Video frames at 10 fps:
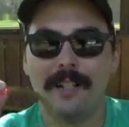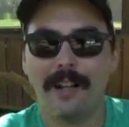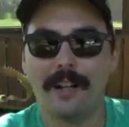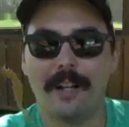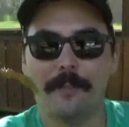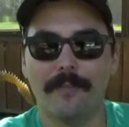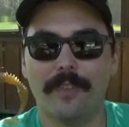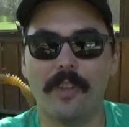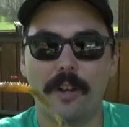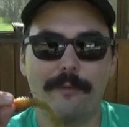
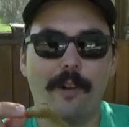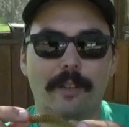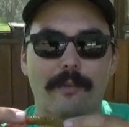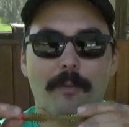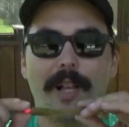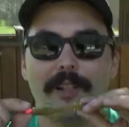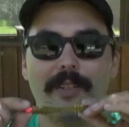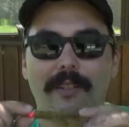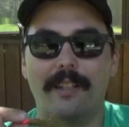Not a fault of the plastic,